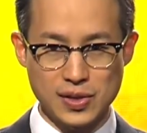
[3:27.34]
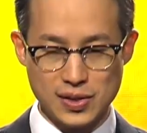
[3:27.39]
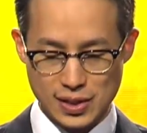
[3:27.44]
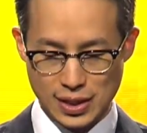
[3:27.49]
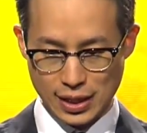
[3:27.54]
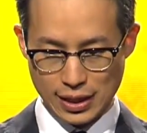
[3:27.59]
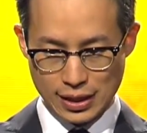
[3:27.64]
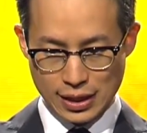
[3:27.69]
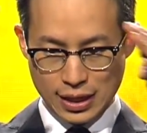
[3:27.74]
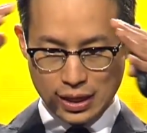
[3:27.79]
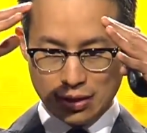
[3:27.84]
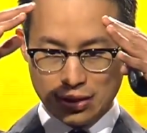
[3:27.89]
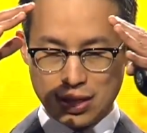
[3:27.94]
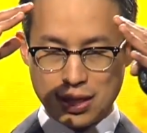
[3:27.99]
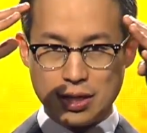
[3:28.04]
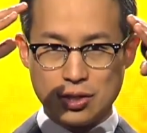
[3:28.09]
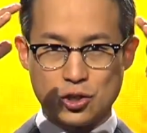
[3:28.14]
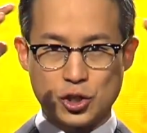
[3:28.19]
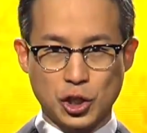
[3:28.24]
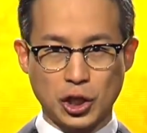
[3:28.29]
seat,
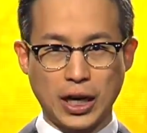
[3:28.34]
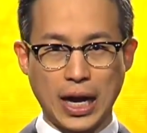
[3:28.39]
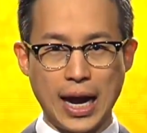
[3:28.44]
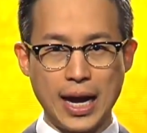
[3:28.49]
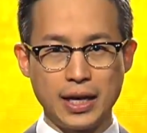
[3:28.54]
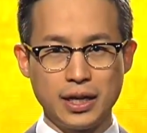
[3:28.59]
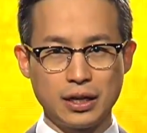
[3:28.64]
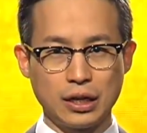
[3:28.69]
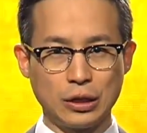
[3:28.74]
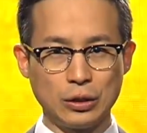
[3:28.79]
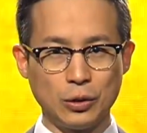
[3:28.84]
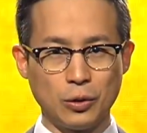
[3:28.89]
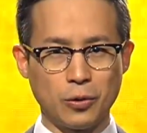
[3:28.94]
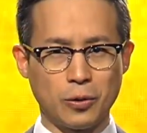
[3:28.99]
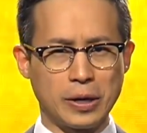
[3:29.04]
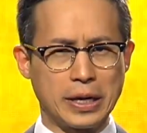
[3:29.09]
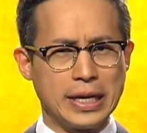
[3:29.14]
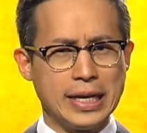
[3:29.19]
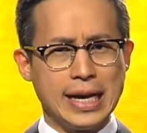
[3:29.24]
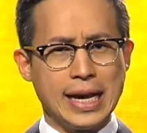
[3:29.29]
the Shekinah
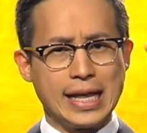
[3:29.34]
glory,